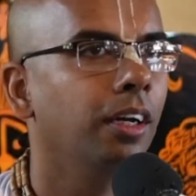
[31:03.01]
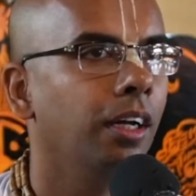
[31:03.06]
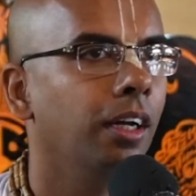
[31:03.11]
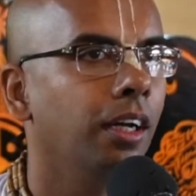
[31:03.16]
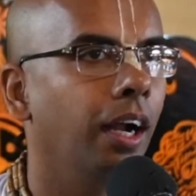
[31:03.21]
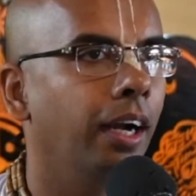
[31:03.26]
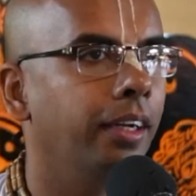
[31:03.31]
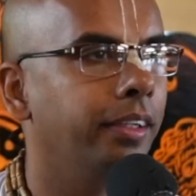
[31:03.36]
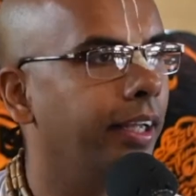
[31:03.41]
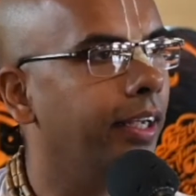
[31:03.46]

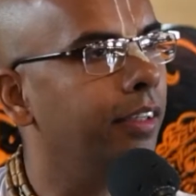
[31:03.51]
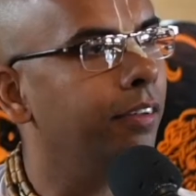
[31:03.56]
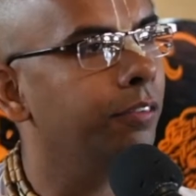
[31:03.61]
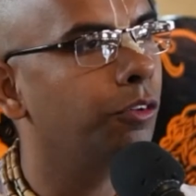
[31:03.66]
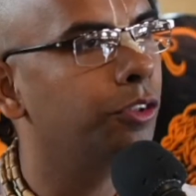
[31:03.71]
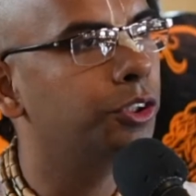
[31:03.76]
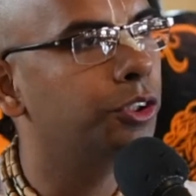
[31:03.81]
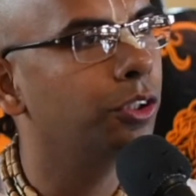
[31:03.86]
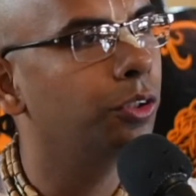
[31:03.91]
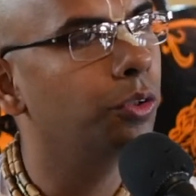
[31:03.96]
and then one
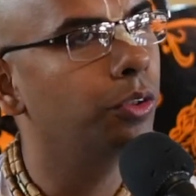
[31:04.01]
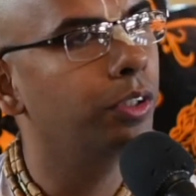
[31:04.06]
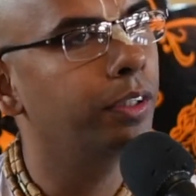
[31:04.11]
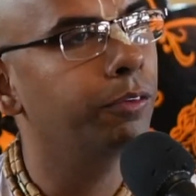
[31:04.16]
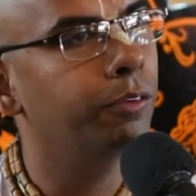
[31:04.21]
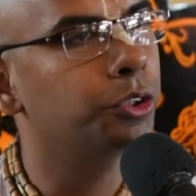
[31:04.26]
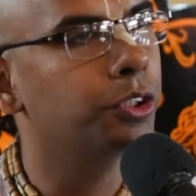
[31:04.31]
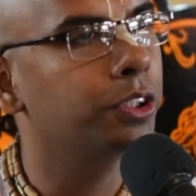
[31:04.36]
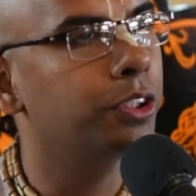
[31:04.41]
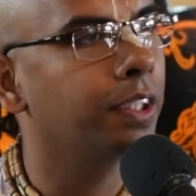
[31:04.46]
should do
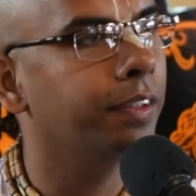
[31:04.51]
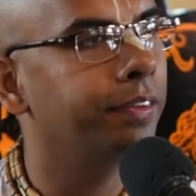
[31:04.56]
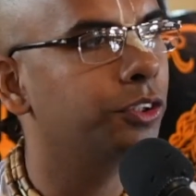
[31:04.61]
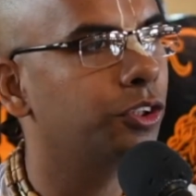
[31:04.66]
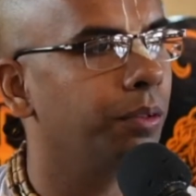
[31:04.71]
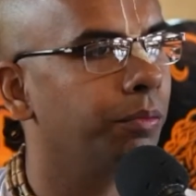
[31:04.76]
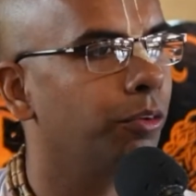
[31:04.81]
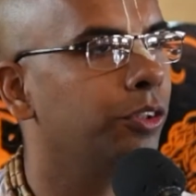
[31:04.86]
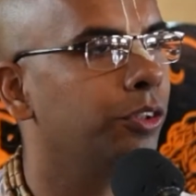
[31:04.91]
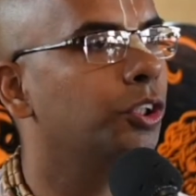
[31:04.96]
devotional service to
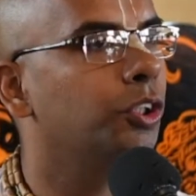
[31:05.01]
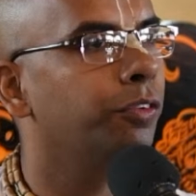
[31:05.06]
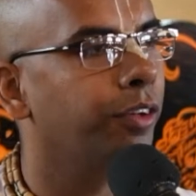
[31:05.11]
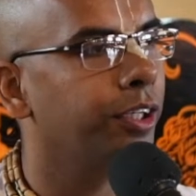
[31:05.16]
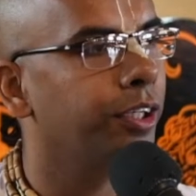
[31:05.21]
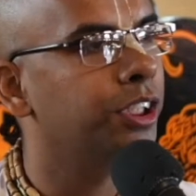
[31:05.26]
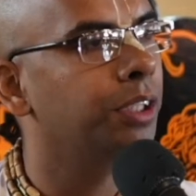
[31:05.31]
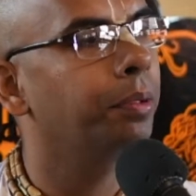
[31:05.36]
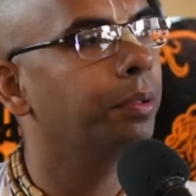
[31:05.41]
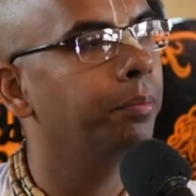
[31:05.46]
Him, one should
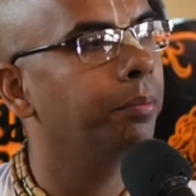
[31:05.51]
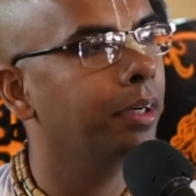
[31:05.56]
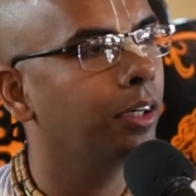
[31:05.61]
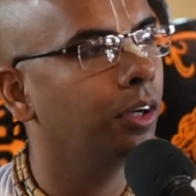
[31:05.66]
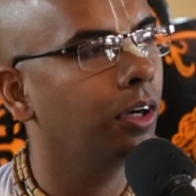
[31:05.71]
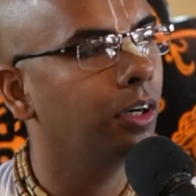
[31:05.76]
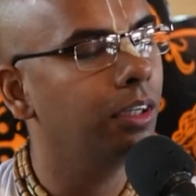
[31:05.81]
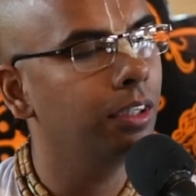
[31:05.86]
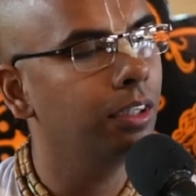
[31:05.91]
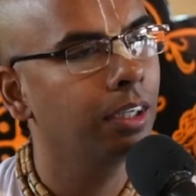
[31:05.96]
worship Him and
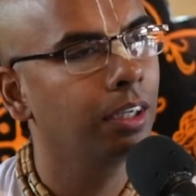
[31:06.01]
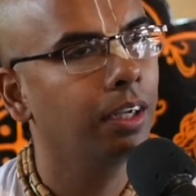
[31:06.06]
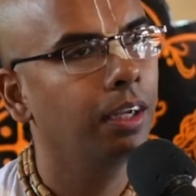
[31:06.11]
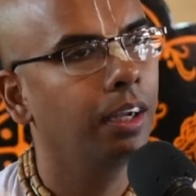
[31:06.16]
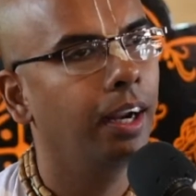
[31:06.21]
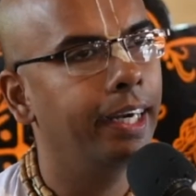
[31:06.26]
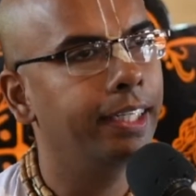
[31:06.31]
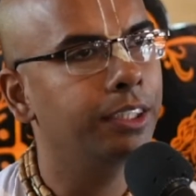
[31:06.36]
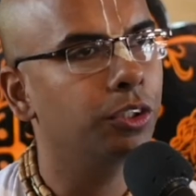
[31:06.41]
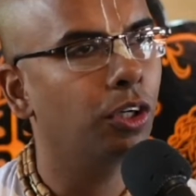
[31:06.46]
all,
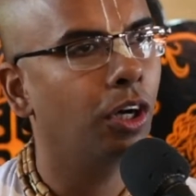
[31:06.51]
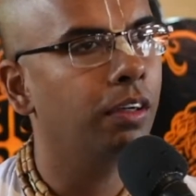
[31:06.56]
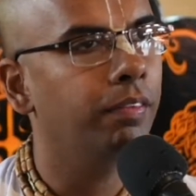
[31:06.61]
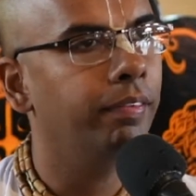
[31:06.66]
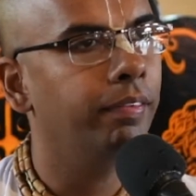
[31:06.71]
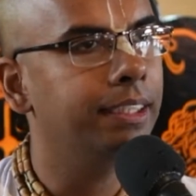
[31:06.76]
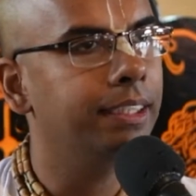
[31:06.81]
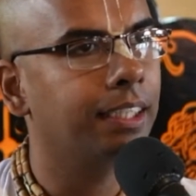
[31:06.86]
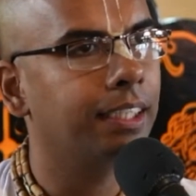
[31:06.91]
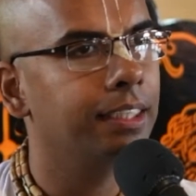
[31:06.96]
it is
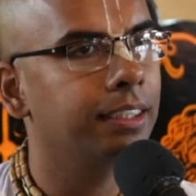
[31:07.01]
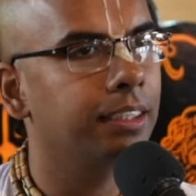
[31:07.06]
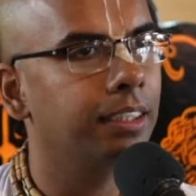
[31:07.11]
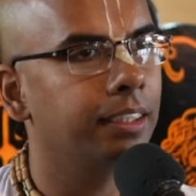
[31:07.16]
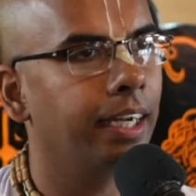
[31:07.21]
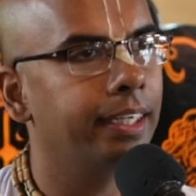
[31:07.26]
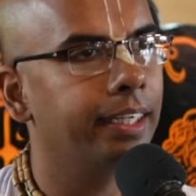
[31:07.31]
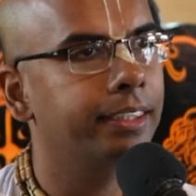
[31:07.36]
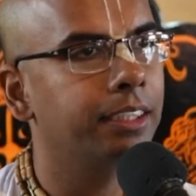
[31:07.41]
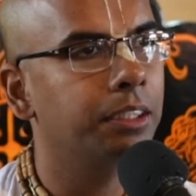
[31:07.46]
always considered
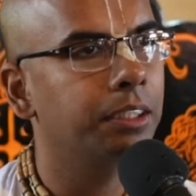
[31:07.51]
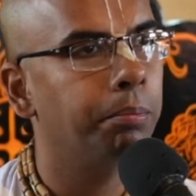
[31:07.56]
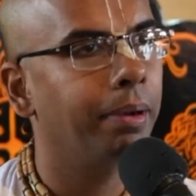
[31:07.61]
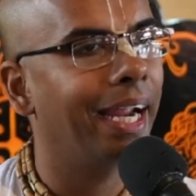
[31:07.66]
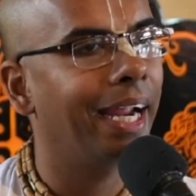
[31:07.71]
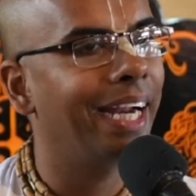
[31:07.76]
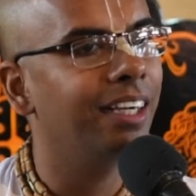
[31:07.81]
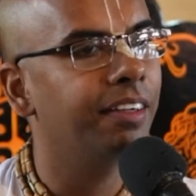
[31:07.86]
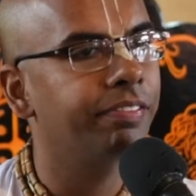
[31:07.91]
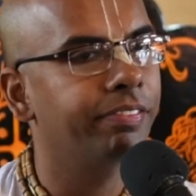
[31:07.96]
that it's a
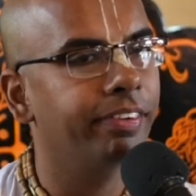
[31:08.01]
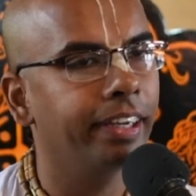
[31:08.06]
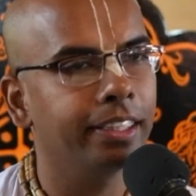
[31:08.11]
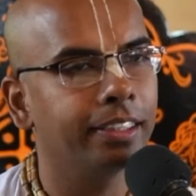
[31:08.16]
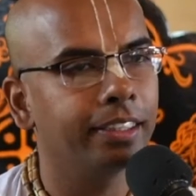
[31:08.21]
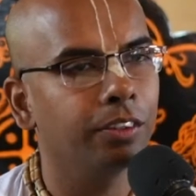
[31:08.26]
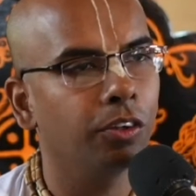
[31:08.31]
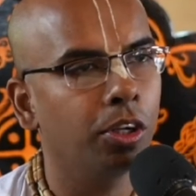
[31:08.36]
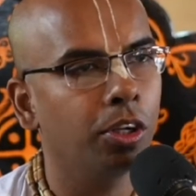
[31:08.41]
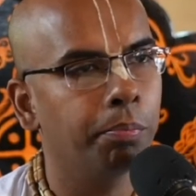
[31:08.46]
blind faith
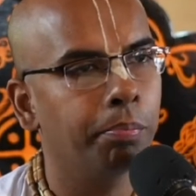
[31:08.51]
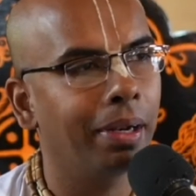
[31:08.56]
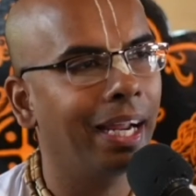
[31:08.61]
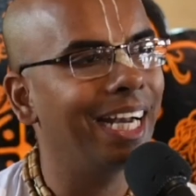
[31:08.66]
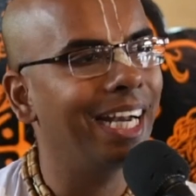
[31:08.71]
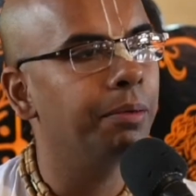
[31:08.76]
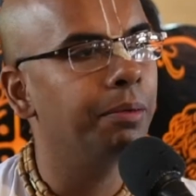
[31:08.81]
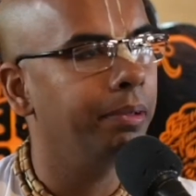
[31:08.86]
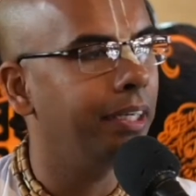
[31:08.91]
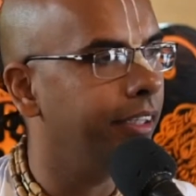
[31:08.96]
or
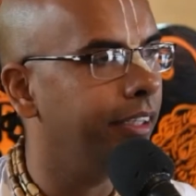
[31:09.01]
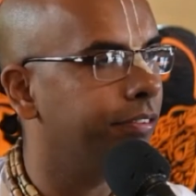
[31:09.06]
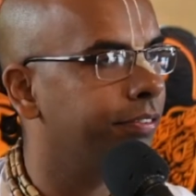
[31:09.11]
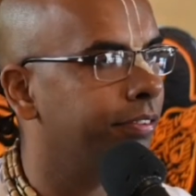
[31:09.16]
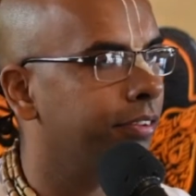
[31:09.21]
blind belief.